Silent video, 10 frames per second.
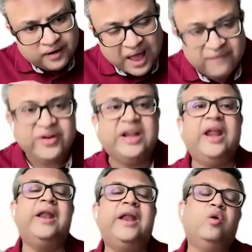
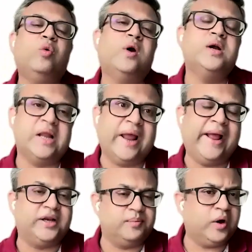gravitating towards
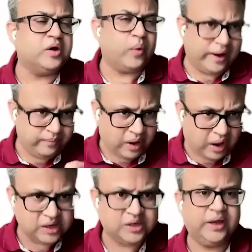edge? Because why I'm
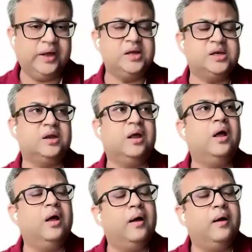asking is,
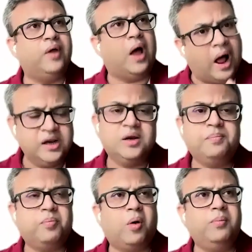the answer
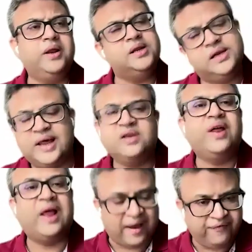probably is yes,
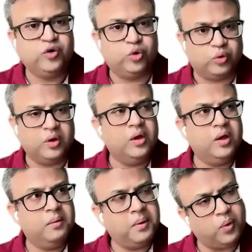we have to.
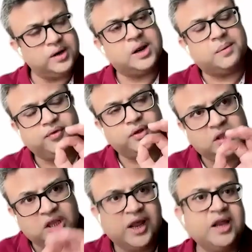But what are some of the
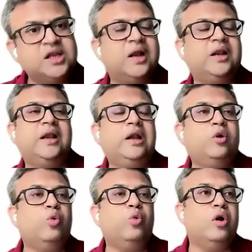things that they need
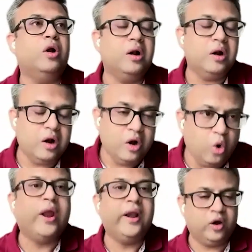to
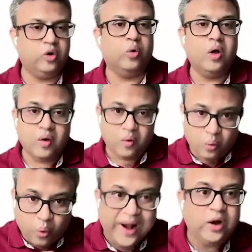look into
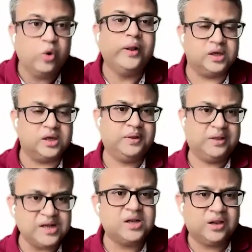while doing this?
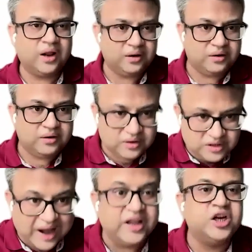But that's the
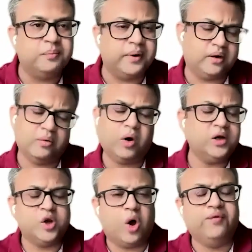challenging bit.
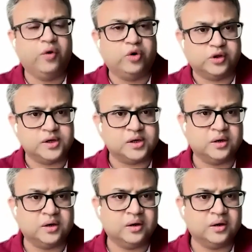What is your view to this?